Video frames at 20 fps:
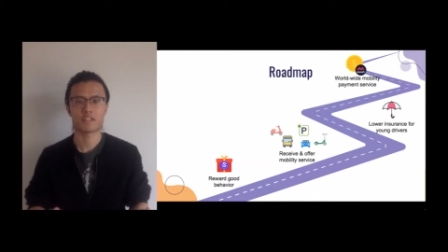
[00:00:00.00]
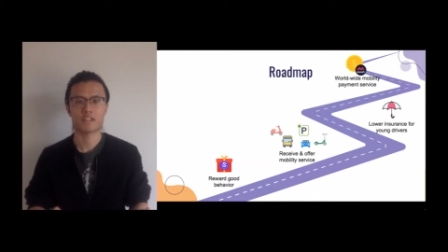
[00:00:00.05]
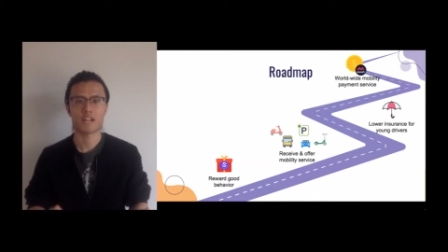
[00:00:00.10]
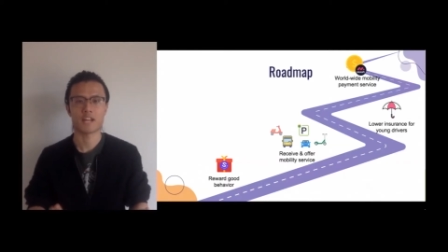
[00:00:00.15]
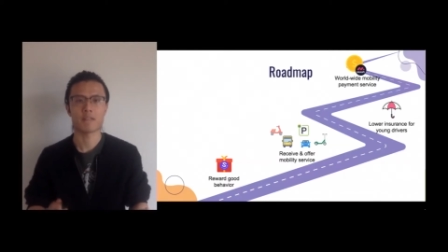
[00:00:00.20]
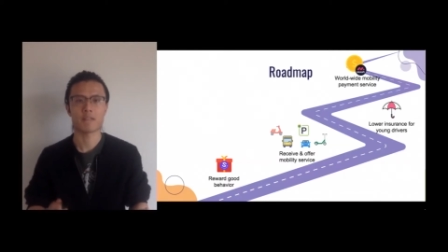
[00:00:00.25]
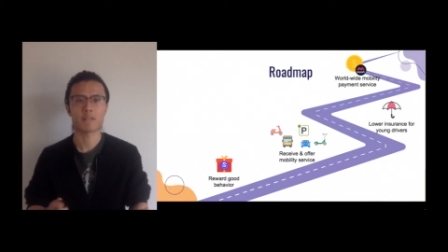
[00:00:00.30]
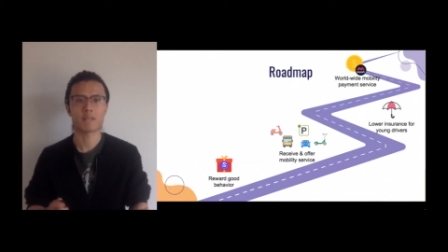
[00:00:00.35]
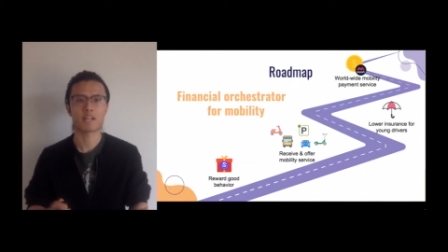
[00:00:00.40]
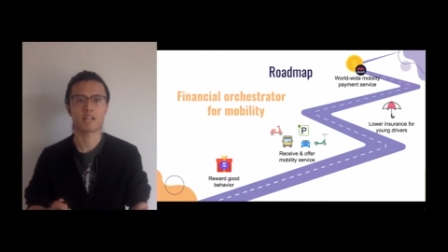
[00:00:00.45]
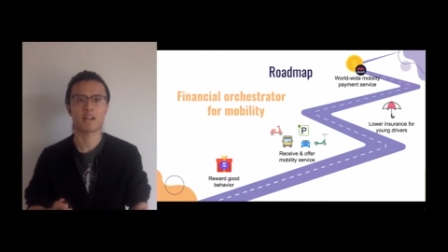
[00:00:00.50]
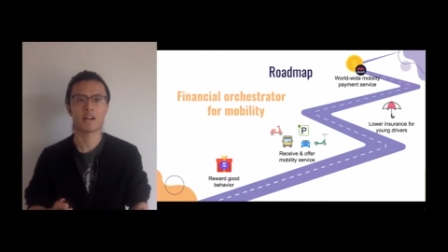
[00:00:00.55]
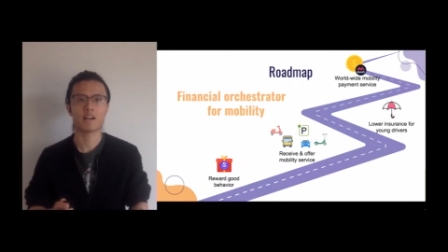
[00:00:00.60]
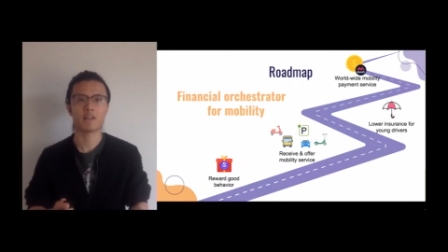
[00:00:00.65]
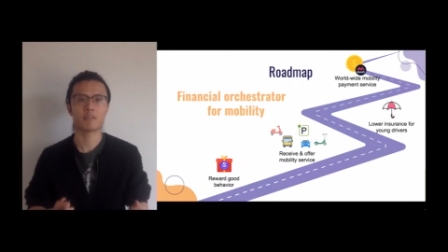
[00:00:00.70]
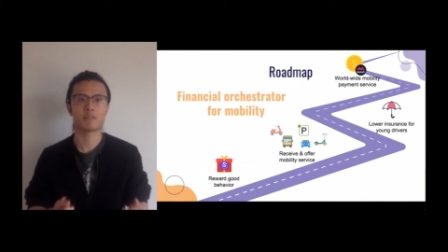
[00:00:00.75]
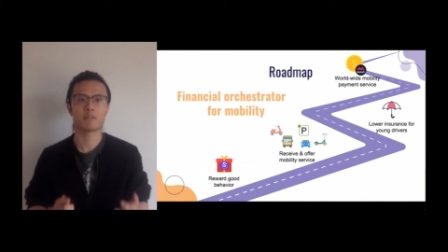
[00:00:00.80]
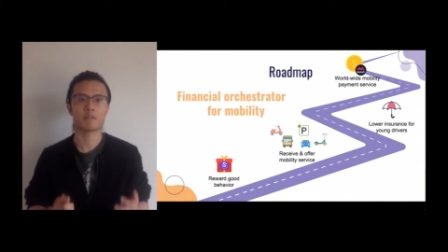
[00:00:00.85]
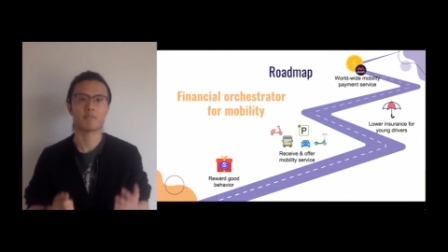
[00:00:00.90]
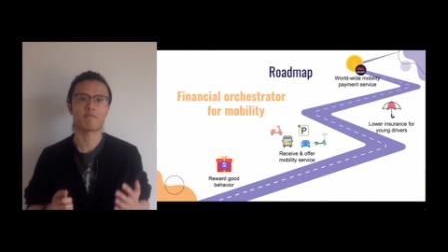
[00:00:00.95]
and
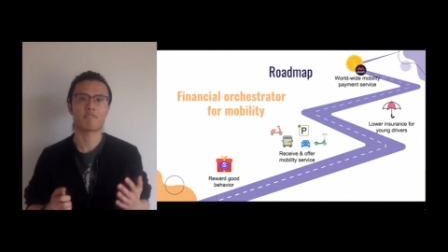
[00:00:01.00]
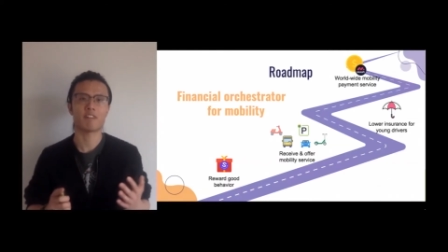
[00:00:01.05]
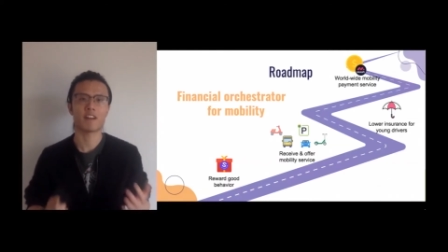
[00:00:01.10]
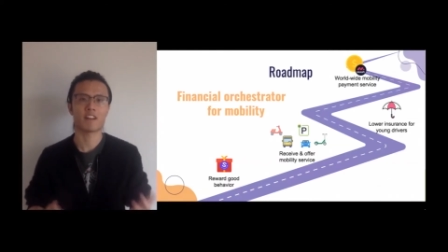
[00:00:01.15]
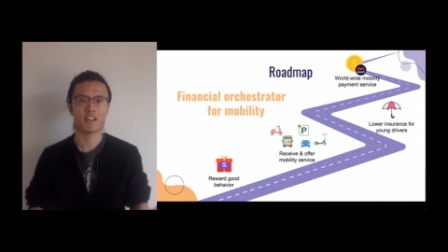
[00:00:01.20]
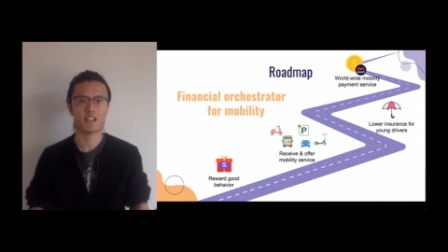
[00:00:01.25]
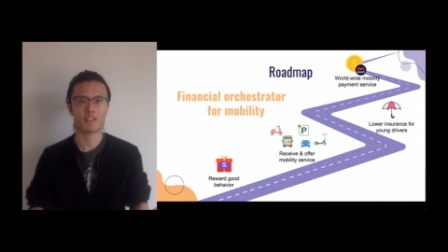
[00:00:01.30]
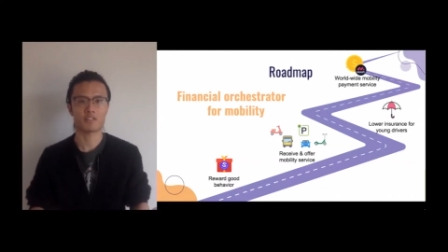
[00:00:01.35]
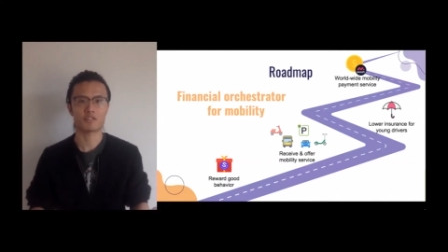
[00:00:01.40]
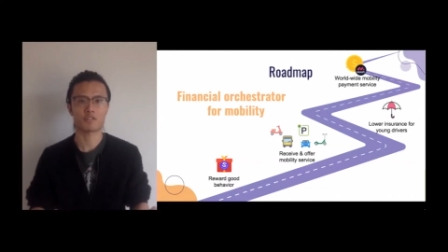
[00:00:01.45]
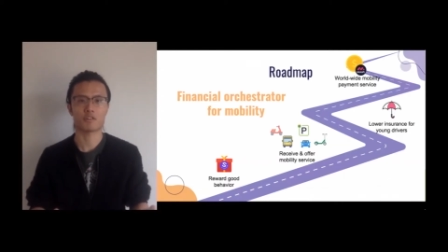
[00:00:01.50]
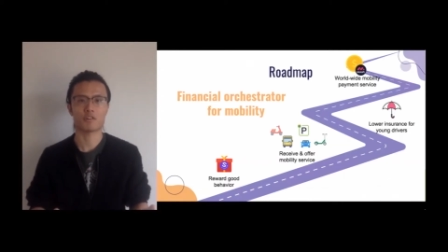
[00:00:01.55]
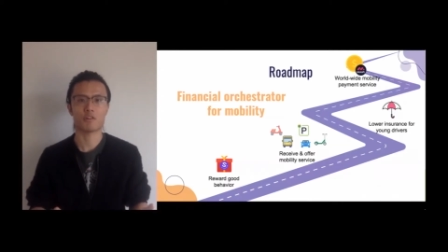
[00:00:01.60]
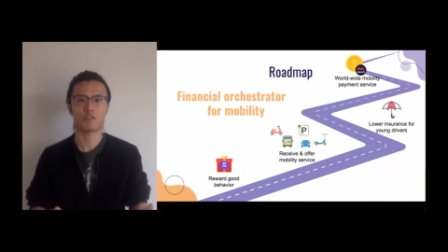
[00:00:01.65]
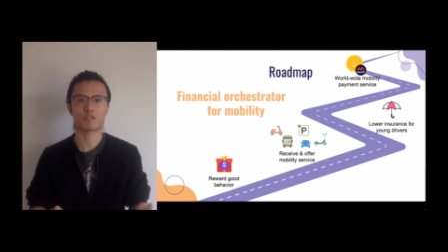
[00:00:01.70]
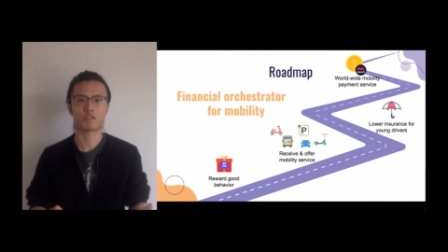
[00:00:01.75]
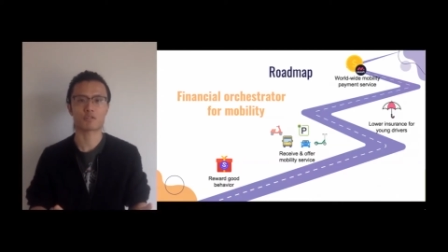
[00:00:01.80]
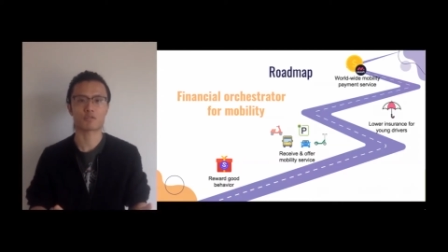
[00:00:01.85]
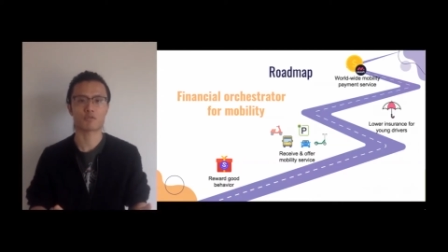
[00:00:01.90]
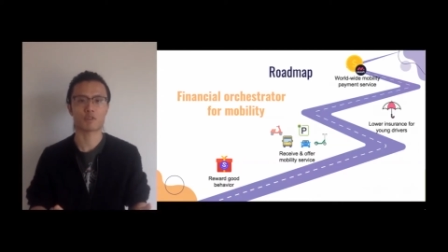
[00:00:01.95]
become the financial
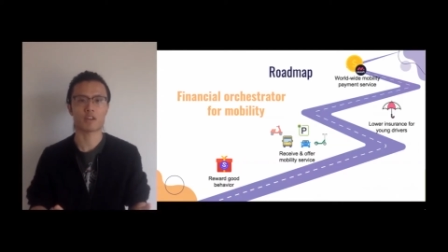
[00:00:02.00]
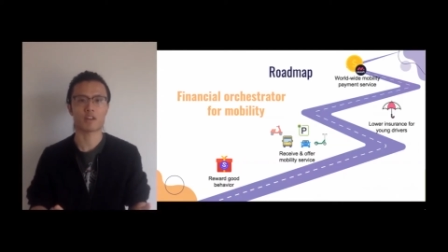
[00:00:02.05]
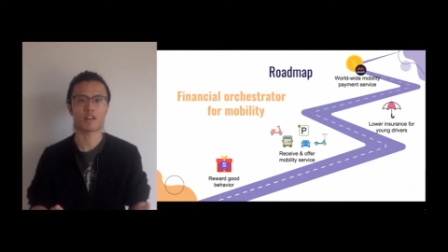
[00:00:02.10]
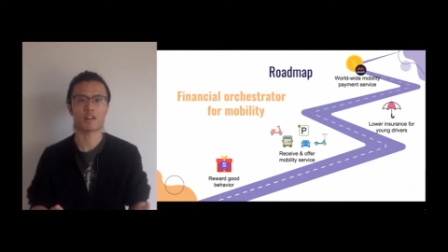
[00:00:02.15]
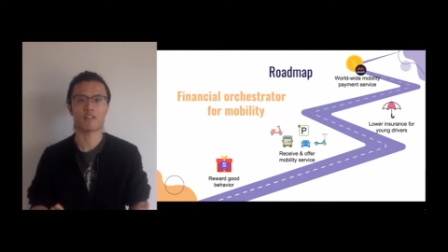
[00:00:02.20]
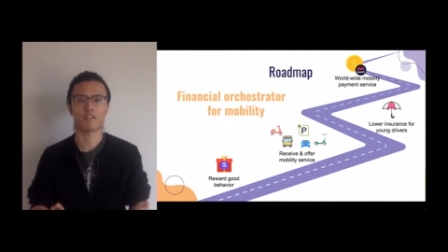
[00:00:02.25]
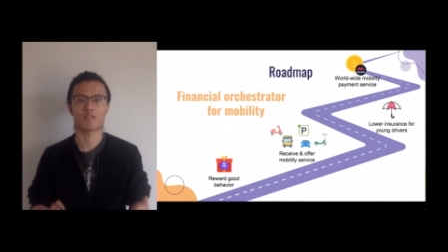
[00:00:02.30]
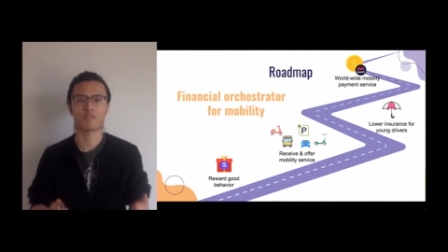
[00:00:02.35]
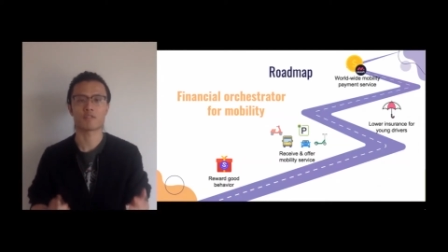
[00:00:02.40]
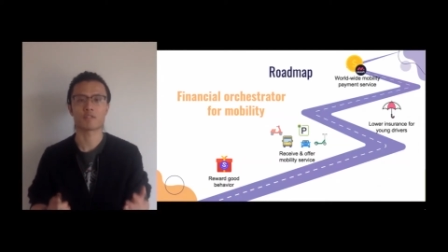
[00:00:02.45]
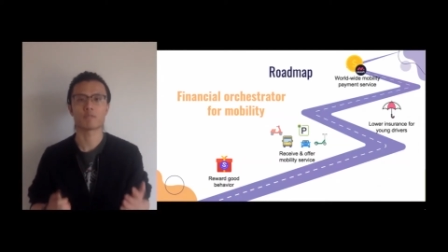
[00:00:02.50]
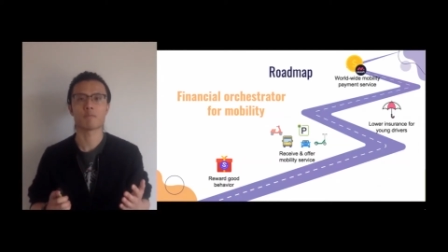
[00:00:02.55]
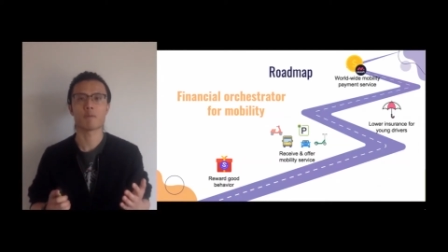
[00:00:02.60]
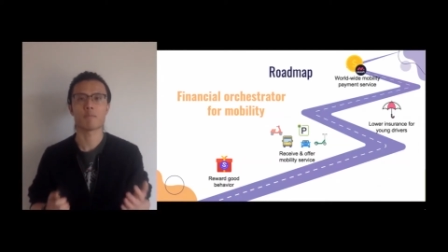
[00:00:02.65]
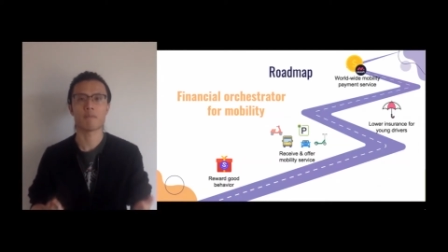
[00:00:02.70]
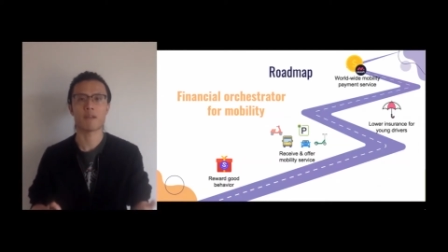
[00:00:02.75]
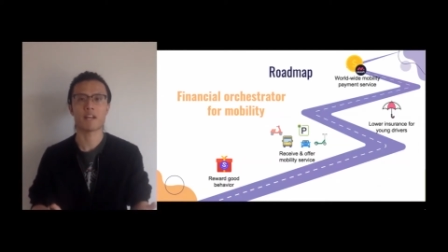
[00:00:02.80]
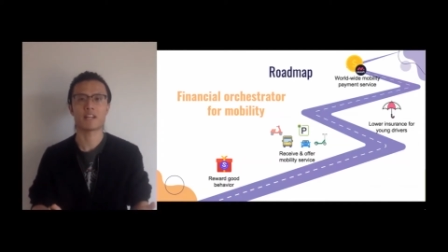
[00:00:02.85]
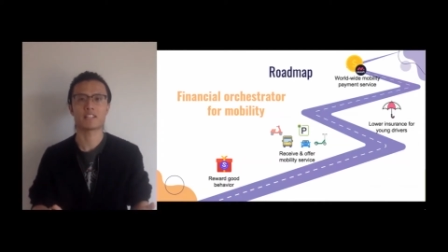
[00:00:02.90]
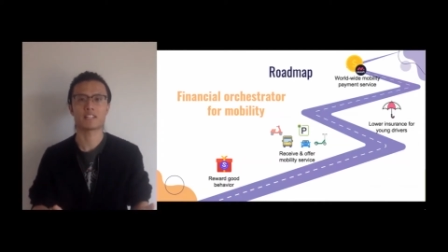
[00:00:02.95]
orchestrator for the
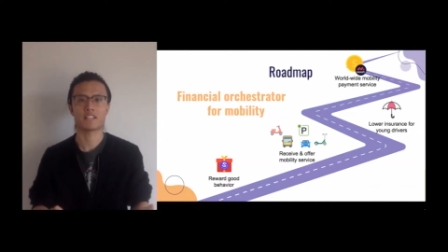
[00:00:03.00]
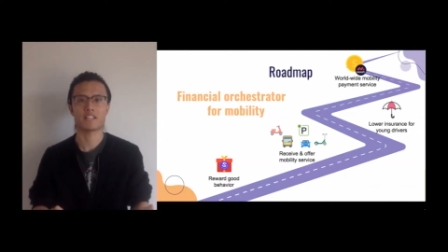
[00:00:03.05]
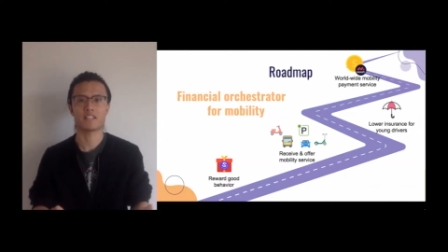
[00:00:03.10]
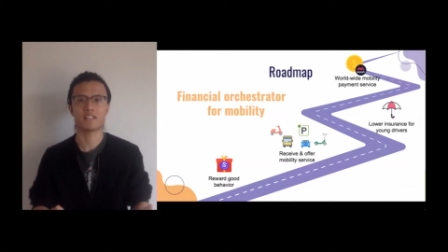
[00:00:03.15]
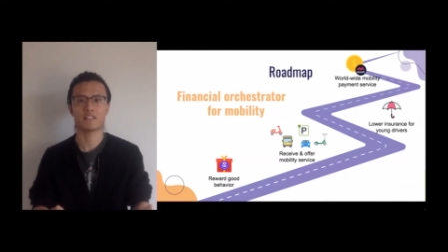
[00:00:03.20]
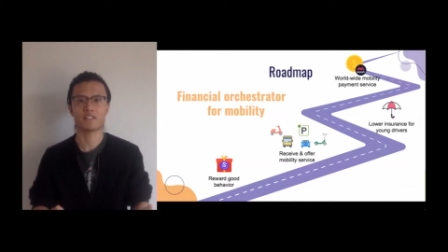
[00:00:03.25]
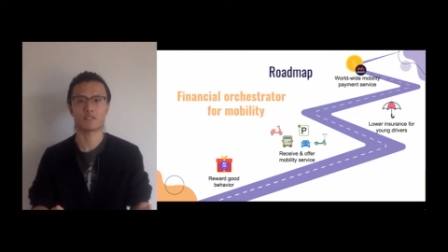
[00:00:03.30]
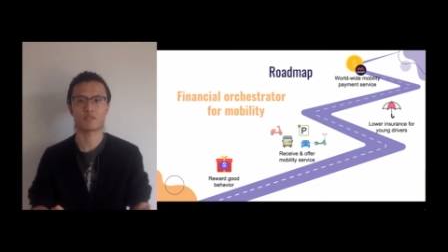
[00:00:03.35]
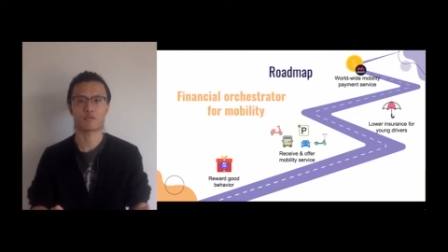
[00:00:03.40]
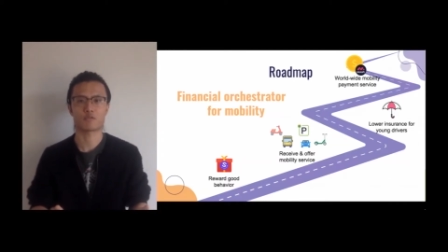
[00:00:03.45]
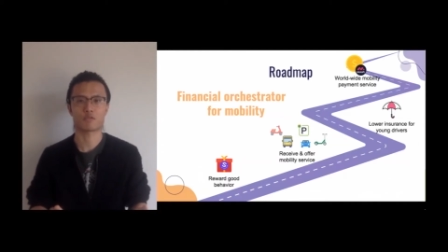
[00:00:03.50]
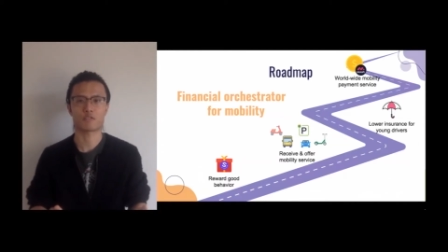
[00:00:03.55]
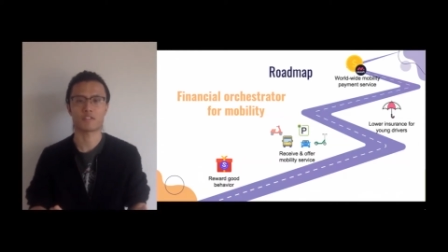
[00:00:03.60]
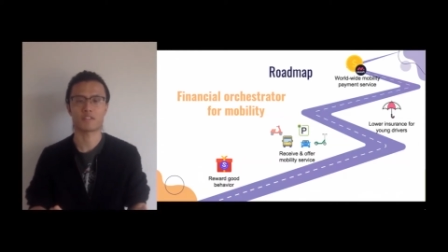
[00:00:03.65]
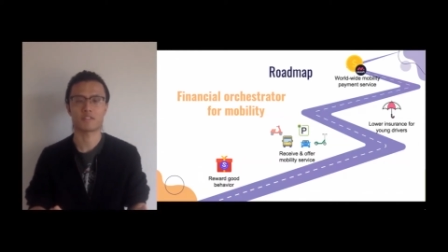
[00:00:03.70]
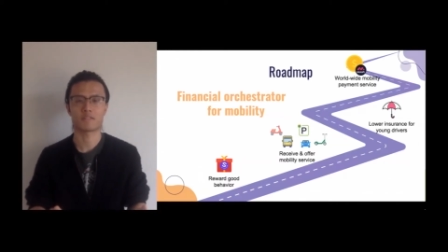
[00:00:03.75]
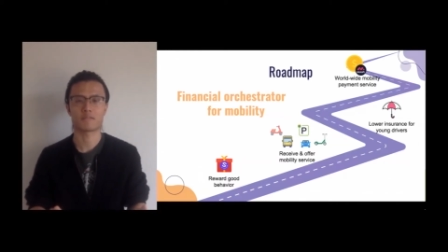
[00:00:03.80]
mobility industry.